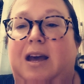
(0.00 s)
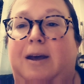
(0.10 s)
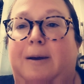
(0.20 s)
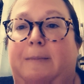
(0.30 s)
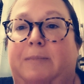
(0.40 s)

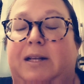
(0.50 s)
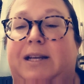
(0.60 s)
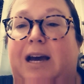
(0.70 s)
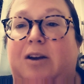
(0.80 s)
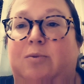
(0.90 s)
The
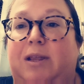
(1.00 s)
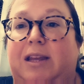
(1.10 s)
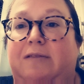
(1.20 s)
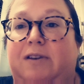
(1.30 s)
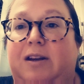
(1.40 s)
town we
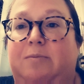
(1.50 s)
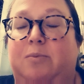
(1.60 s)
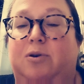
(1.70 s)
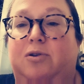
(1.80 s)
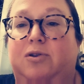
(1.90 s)
live
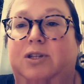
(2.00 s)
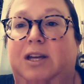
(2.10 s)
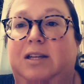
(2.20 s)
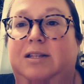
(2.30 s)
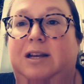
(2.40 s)
in,
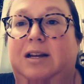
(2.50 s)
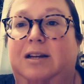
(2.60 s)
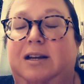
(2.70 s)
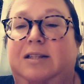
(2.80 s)
Borgosesia,